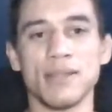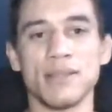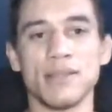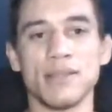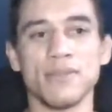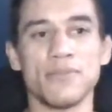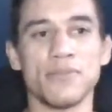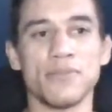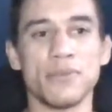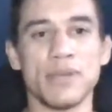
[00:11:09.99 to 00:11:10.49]

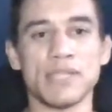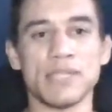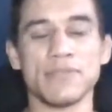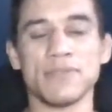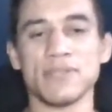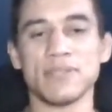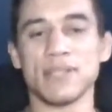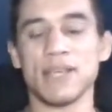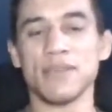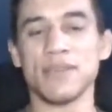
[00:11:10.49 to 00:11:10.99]
live the
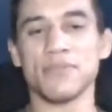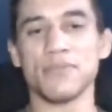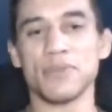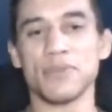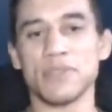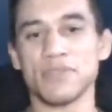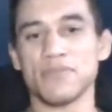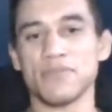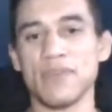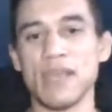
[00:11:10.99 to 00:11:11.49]
rest of his life
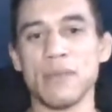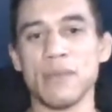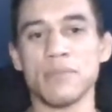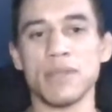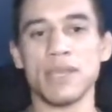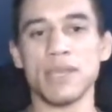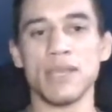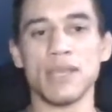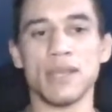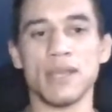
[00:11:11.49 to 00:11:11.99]
with his
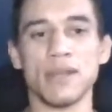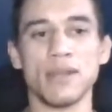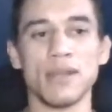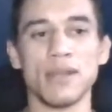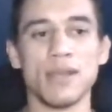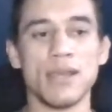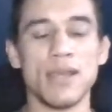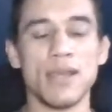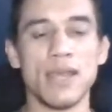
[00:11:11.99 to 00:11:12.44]
family and